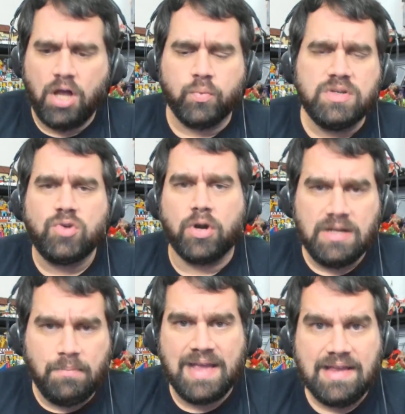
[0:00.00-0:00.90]
we're all
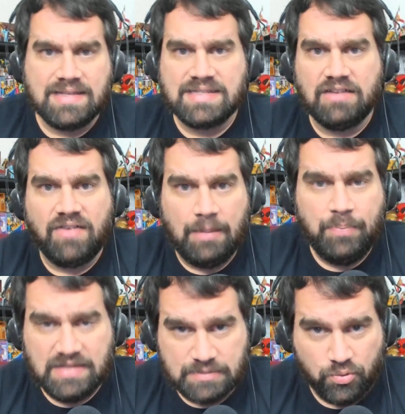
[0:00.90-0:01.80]
resorting to making stuff
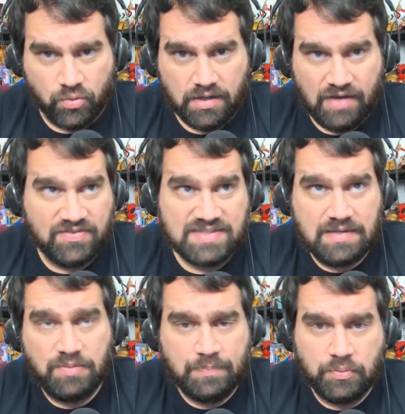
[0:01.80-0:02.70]
up at this point. I've
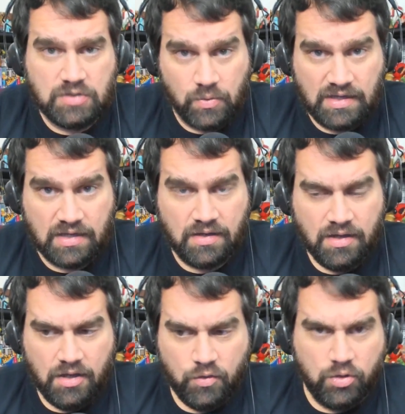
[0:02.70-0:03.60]
seen people doing it.
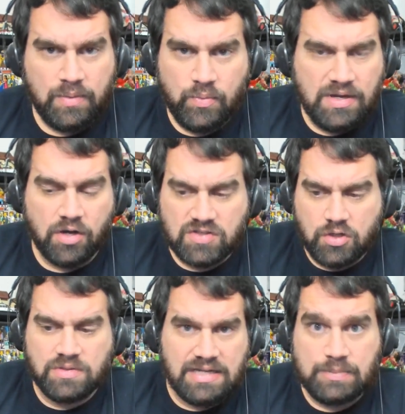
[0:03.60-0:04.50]
We, we are
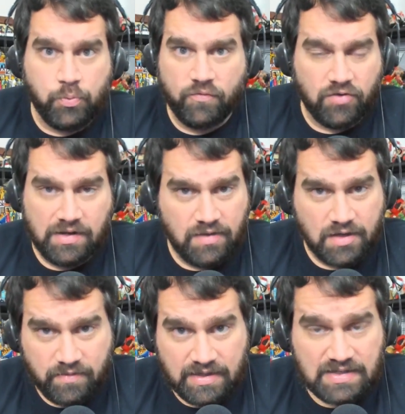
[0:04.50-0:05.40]
so desperate for the